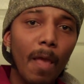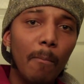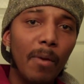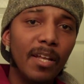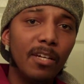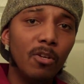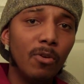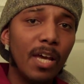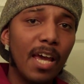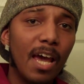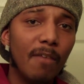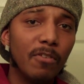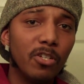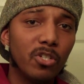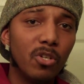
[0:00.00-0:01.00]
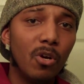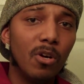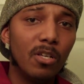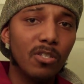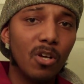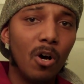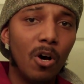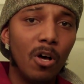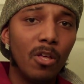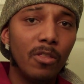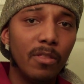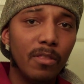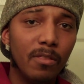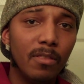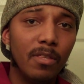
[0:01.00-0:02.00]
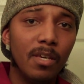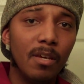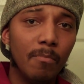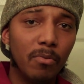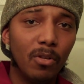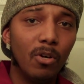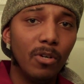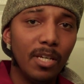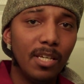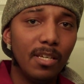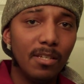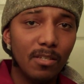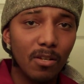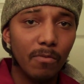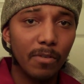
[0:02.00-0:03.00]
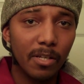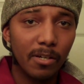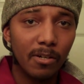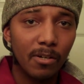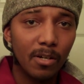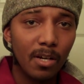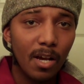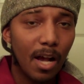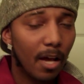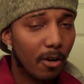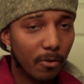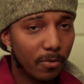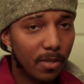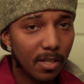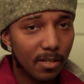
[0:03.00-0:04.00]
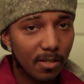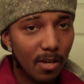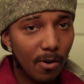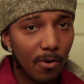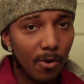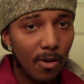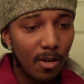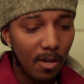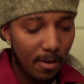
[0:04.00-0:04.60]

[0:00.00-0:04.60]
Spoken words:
But do they have insurance on the employees over there? I don't think so.